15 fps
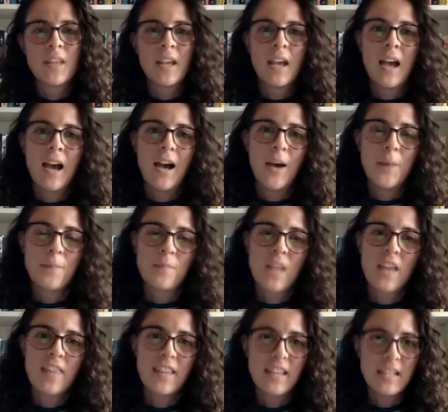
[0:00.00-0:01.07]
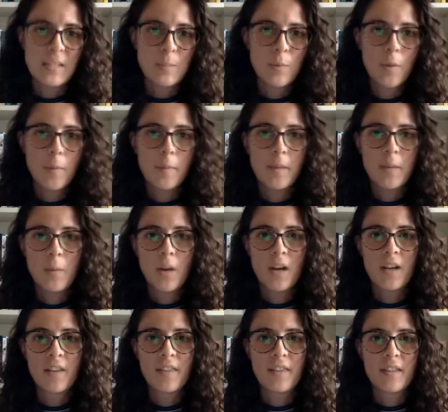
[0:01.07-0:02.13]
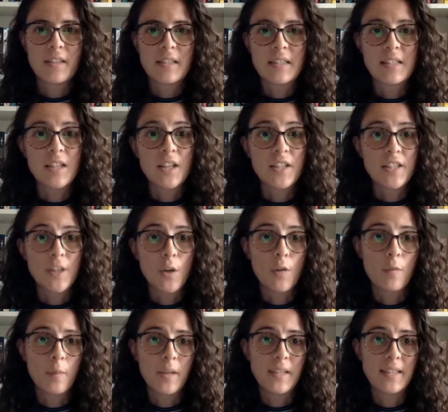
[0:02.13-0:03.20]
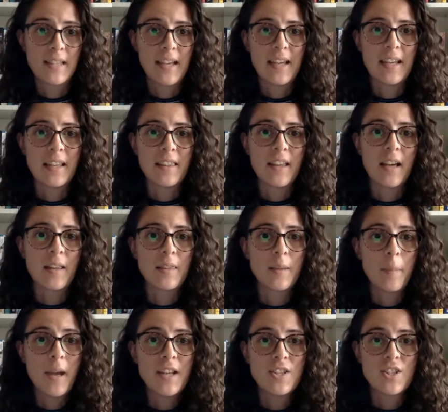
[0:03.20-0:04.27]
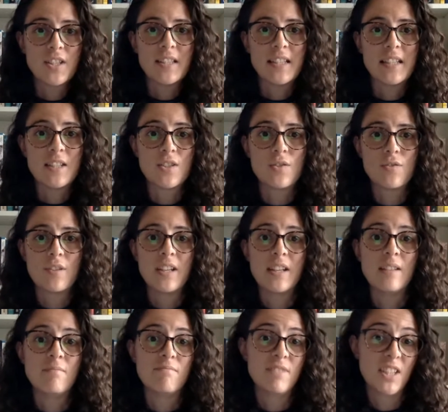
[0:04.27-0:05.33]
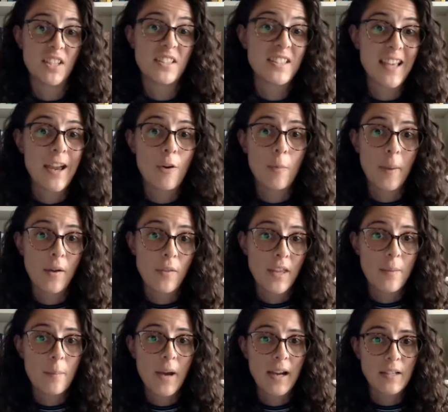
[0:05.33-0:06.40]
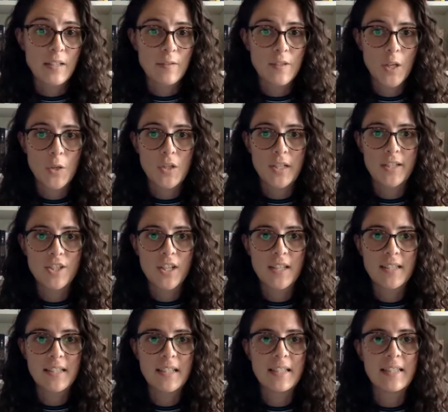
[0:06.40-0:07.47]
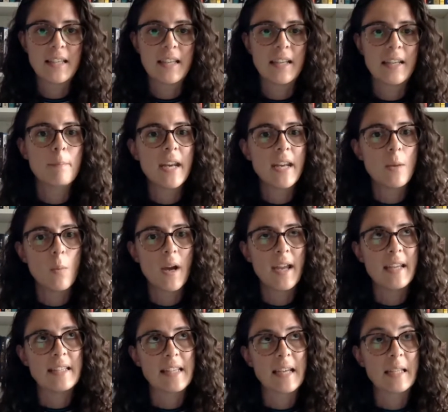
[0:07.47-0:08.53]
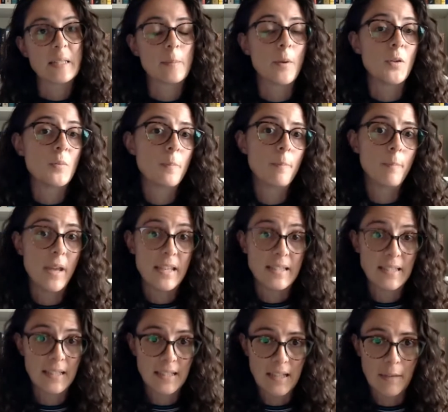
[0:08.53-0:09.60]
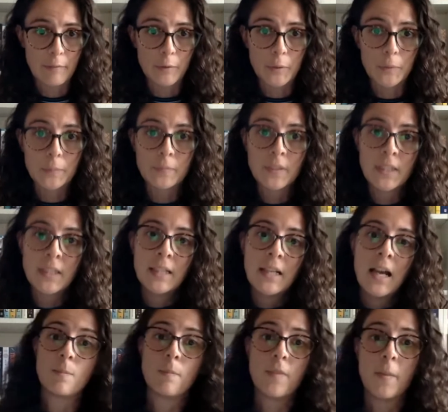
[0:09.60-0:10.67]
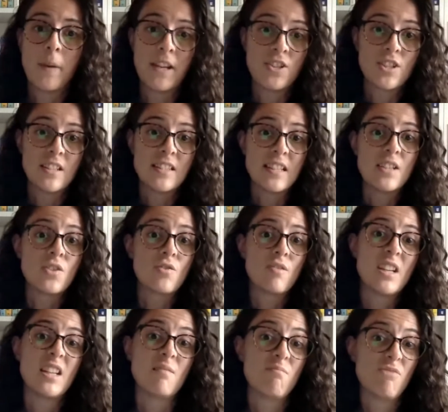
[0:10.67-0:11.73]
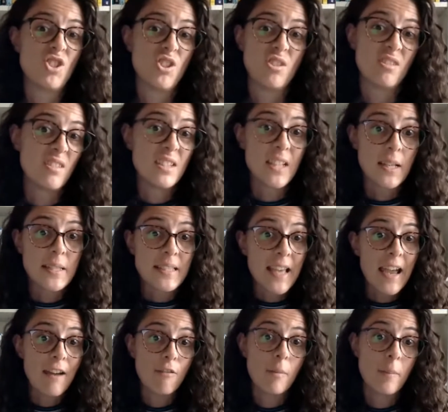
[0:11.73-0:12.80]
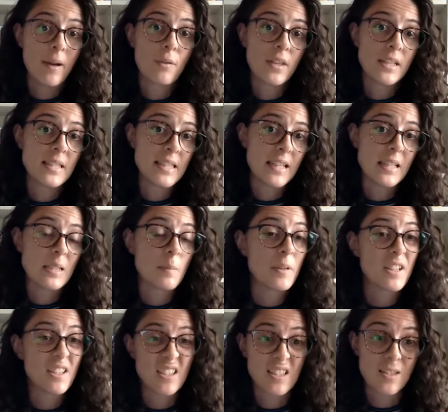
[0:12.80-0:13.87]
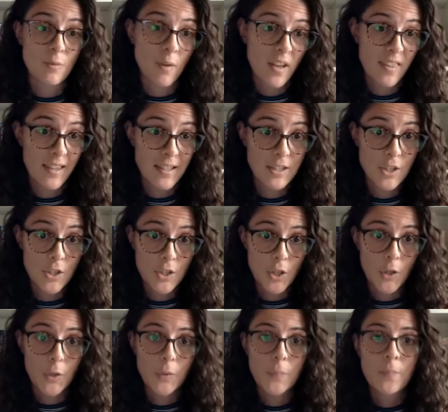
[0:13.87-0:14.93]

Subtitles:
I think it's probably worth starting off by saying that the pensions industry does care about the impact of social injustice, and in many ways, at its most basic level, the pensions industry should and does care about these things because it's the right thing to do.